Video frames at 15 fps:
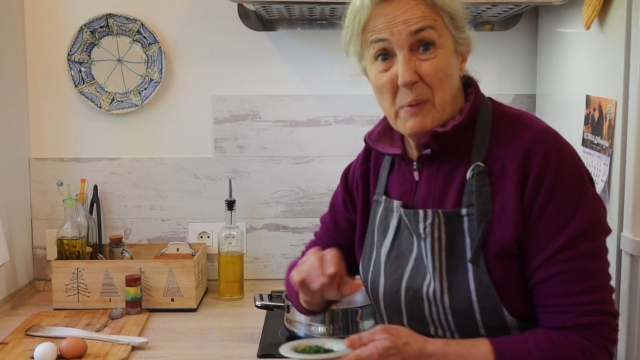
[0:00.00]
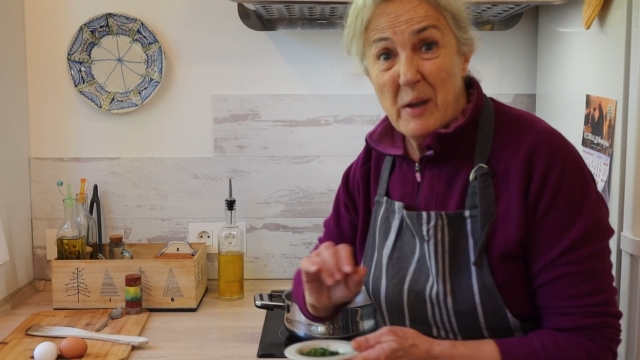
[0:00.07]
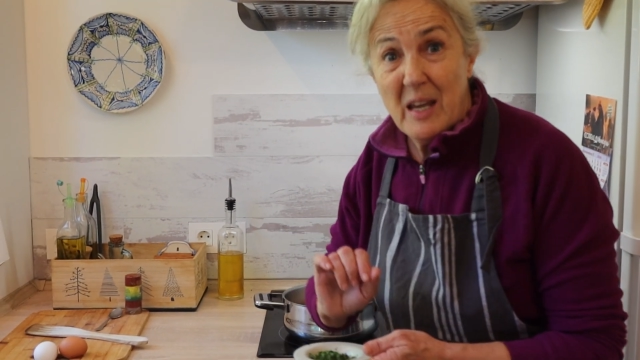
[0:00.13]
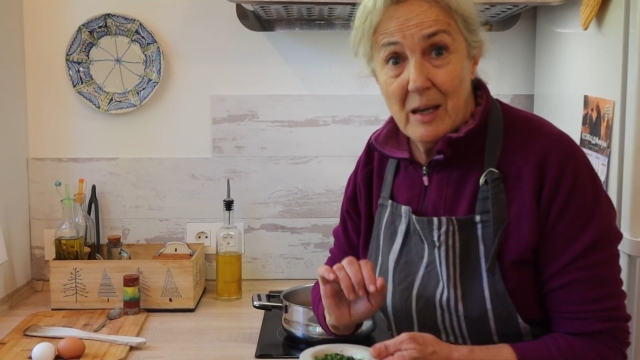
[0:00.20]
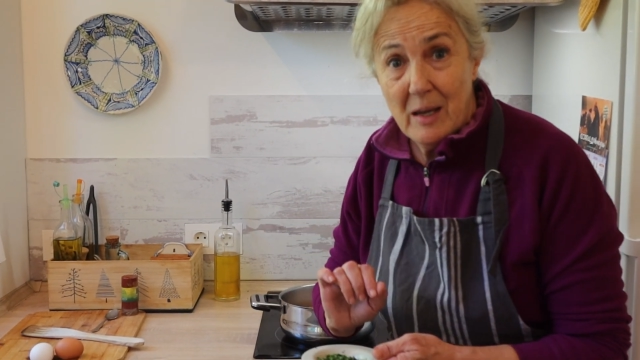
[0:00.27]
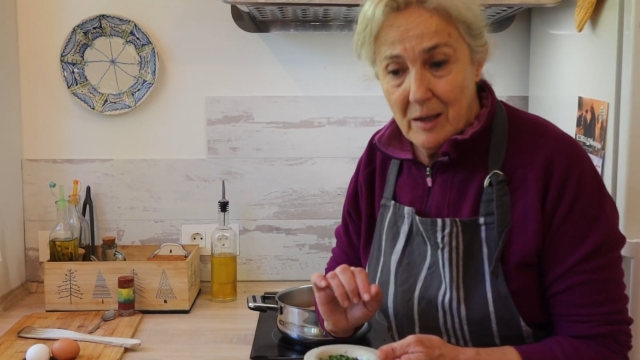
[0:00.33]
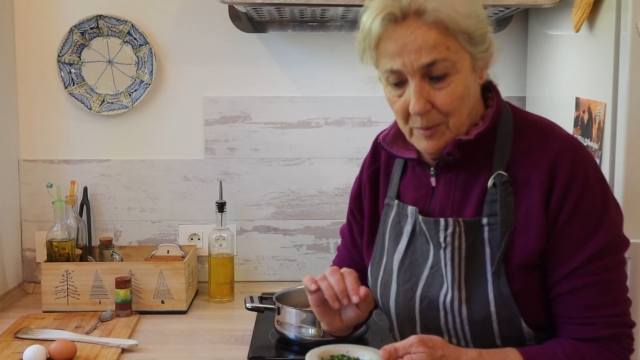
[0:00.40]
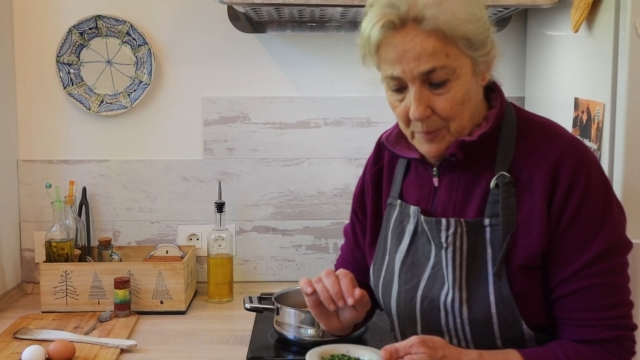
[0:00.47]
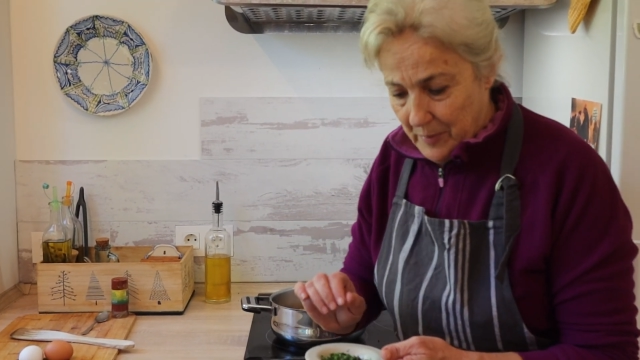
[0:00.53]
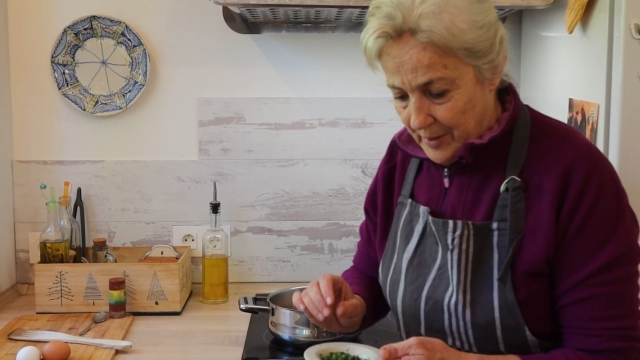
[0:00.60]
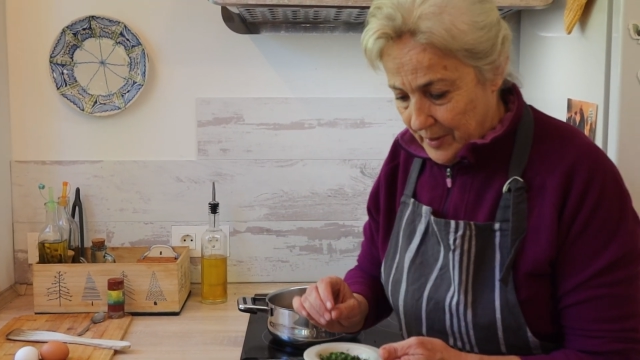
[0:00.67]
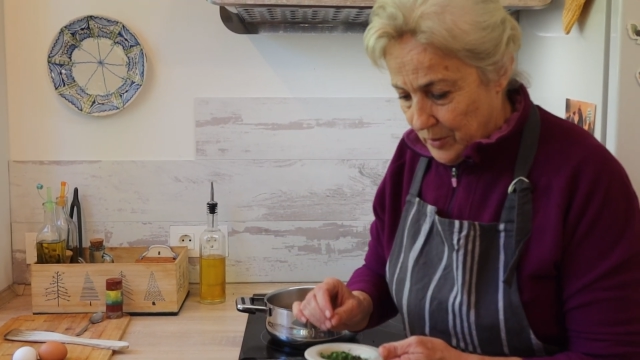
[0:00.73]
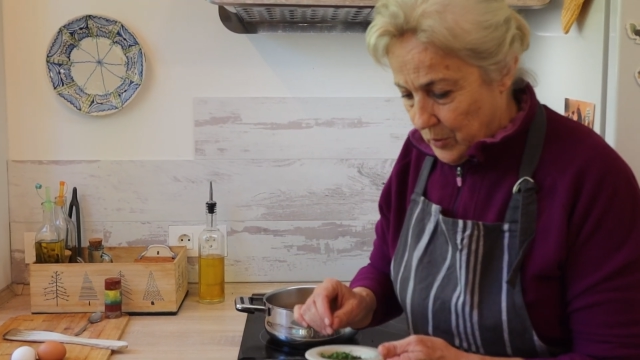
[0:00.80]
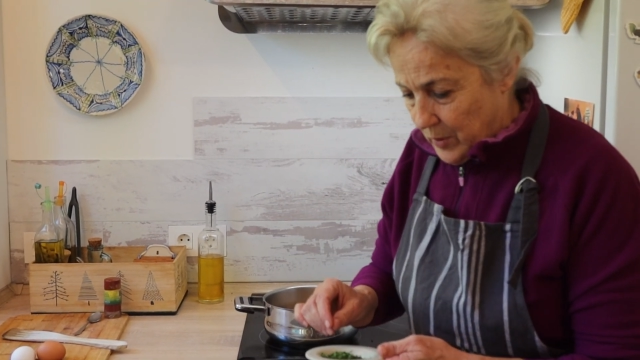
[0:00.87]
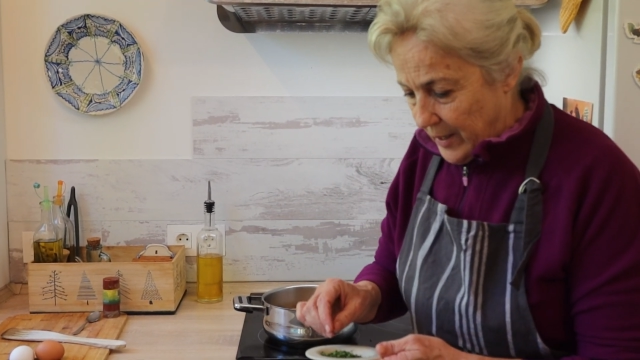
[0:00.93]
me,
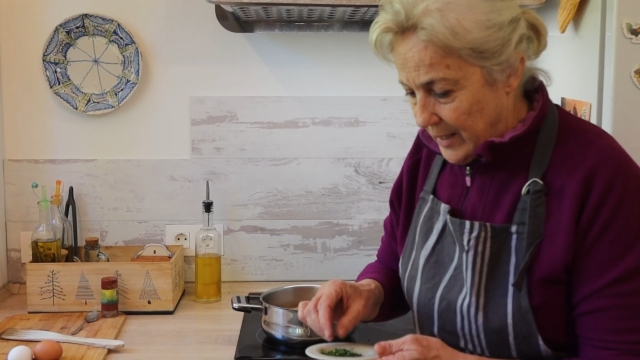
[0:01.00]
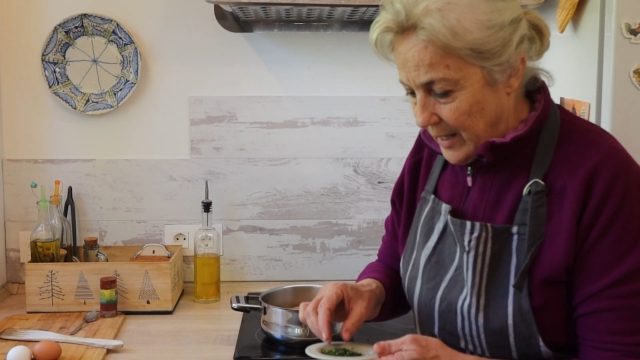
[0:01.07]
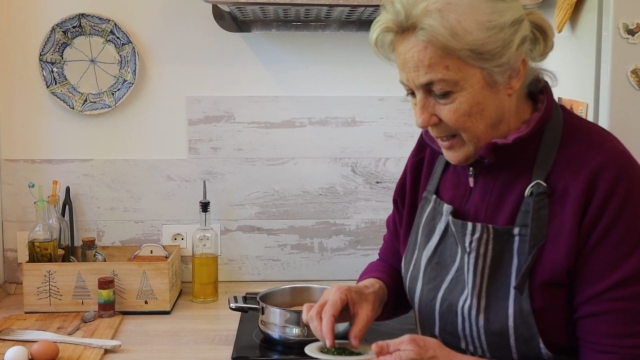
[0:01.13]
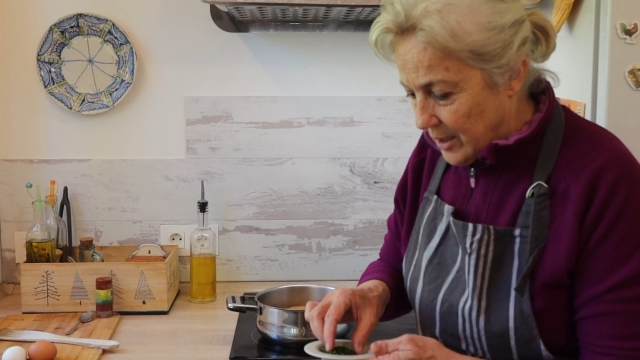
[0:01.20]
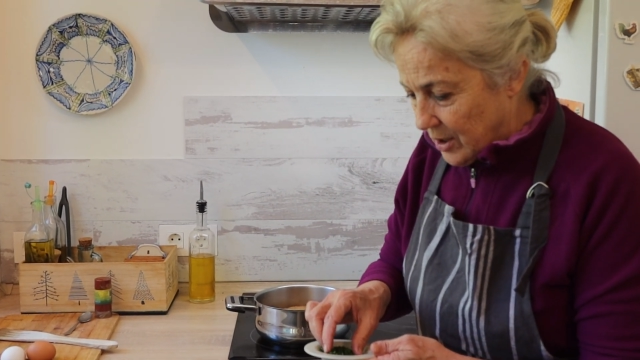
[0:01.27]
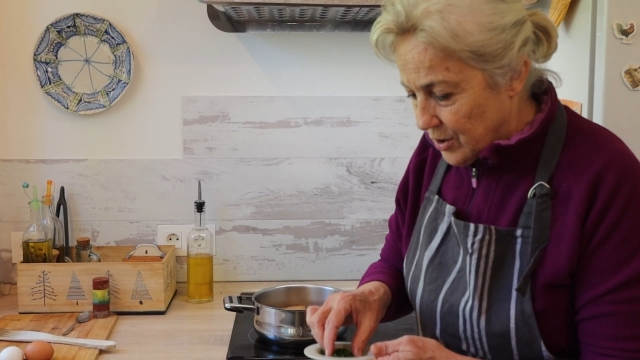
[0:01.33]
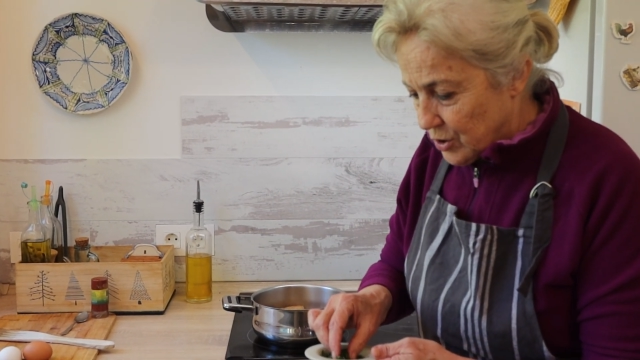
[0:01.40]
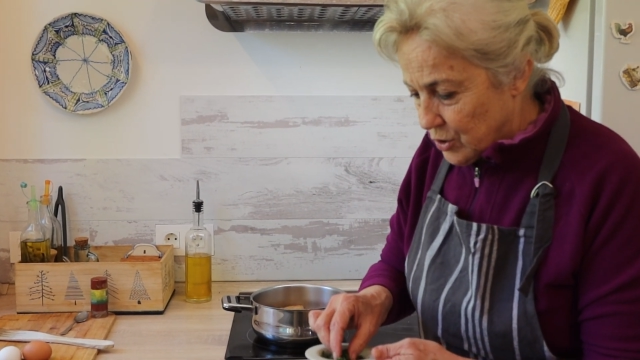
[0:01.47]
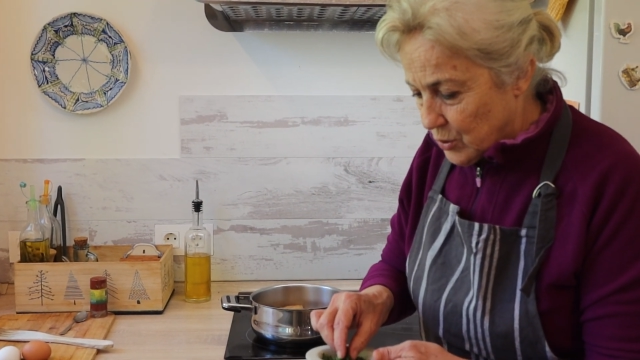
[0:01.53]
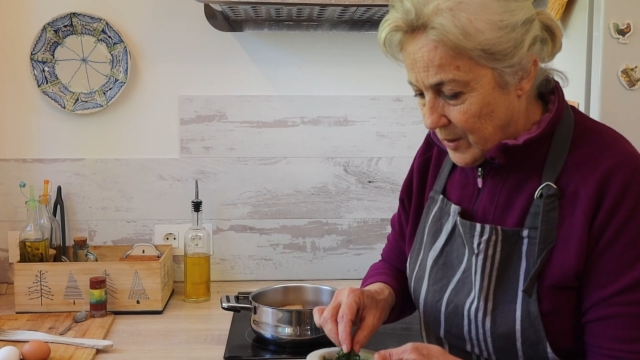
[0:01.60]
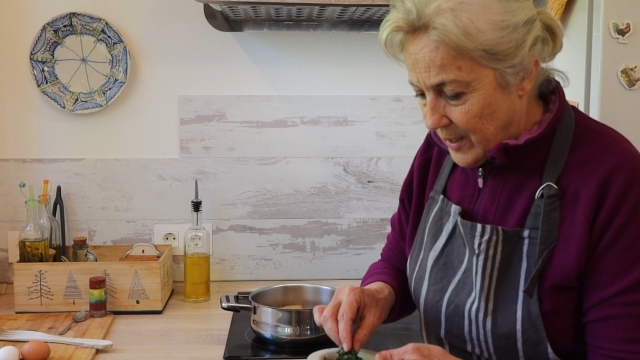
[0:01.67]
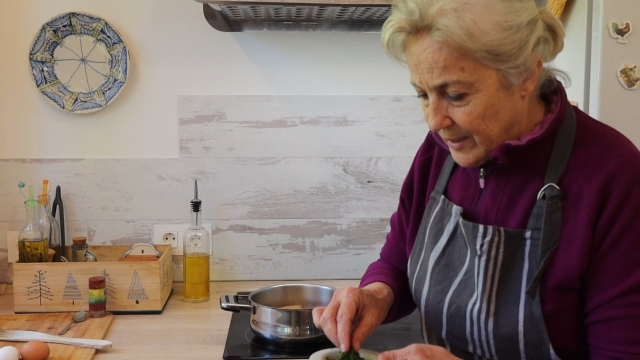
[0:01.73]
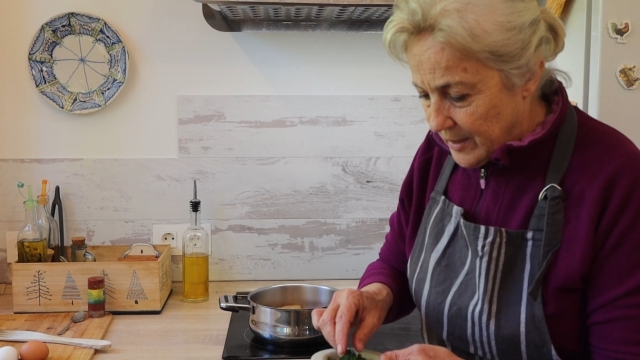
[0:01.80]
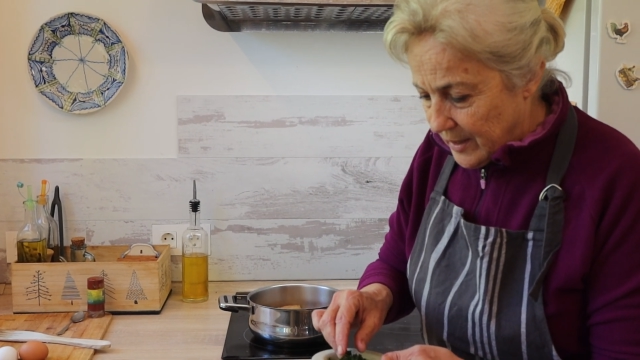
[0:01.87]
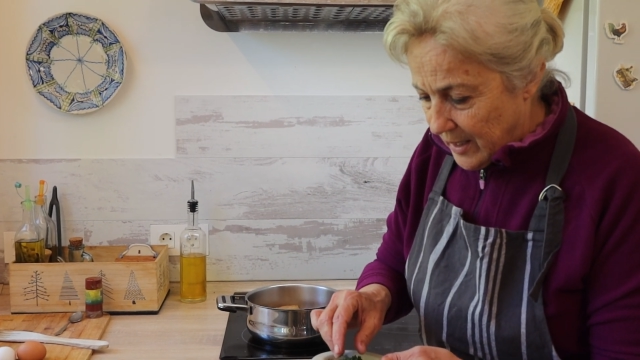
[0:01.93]
by the way. I'm going to
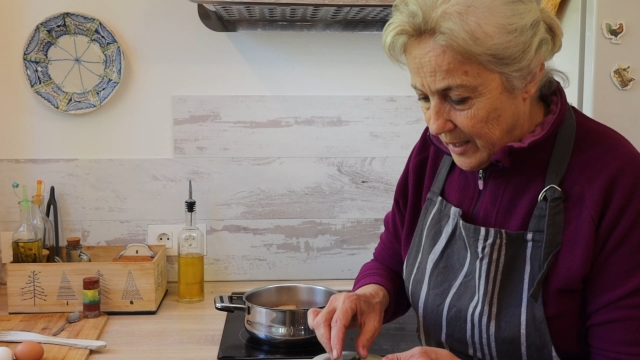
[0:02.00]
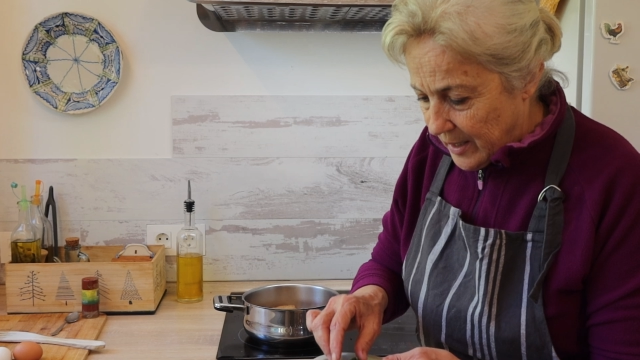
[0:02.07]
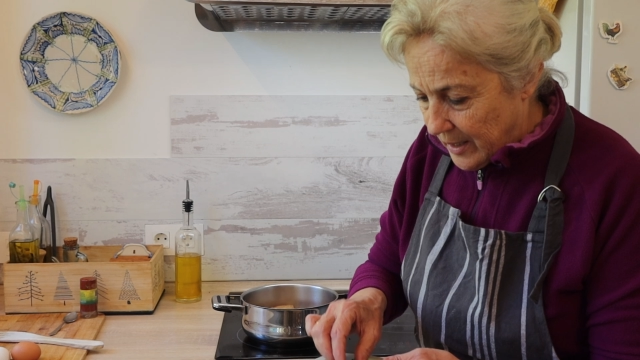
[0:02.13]
add